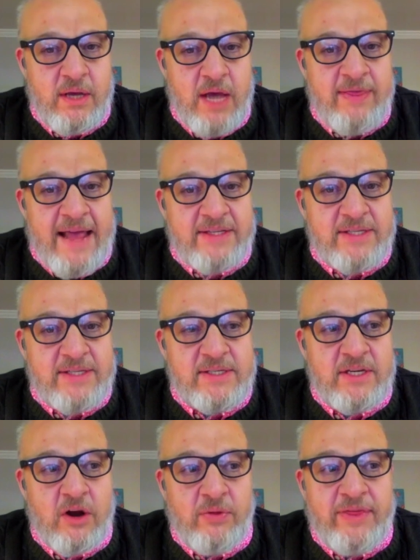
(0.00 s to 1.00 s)
And that's
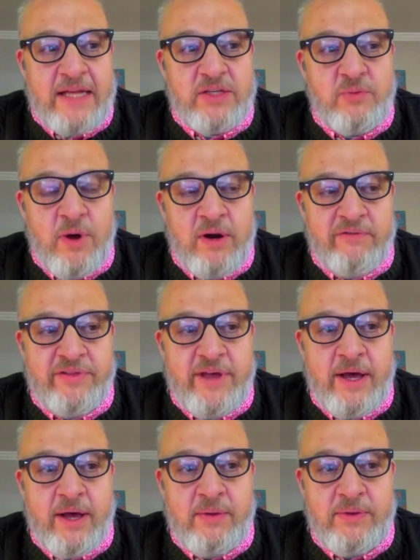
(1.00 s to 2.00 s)
one of
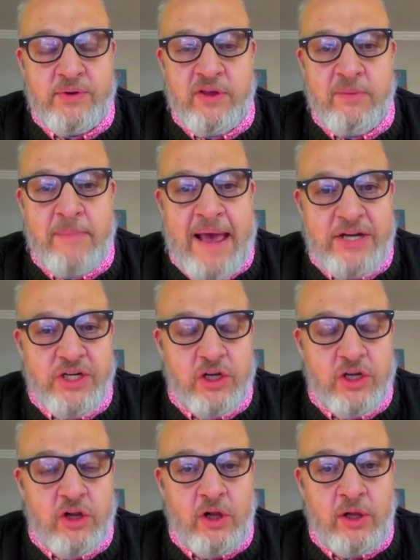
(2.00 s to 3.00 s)
the sort of the
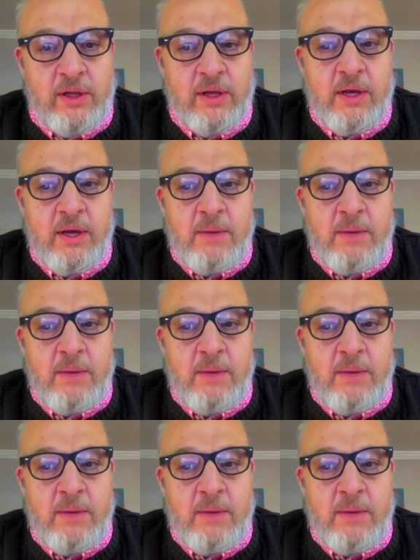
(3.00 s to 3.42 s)
magical